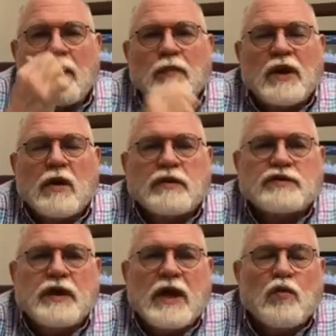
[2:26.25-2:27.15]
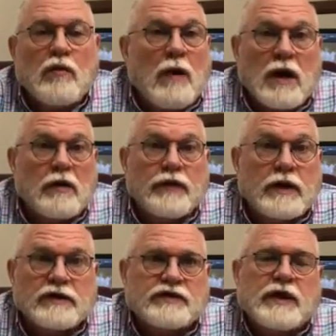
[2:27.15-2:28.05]
Because they were
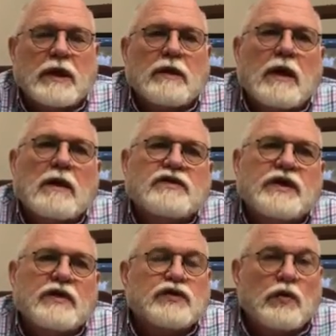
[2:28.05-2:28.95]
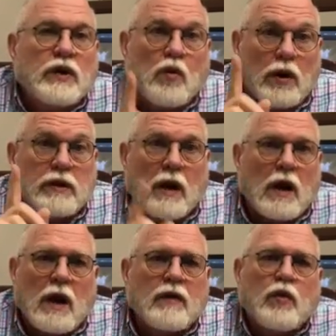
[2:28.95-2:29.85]
monotheistic. They said there's only one
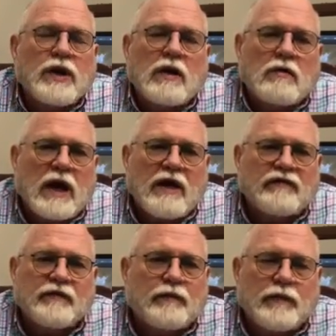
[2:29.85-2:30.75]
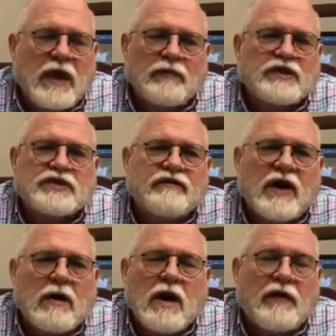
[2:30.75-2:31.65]
God. We don't have images of
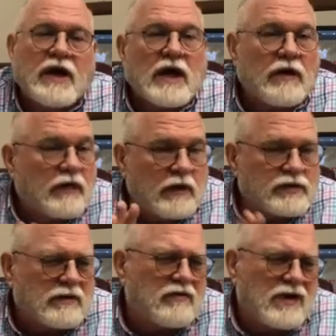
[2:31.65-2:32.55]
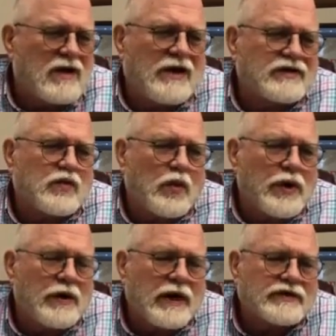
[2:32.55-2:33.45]
our God, that kind of thing. I was like, wow, that's
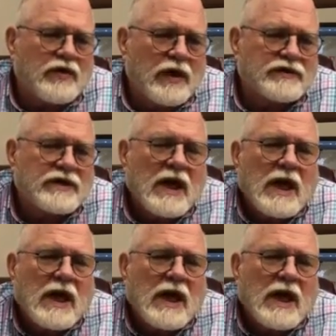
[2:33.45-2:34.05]
weird. That's crazy.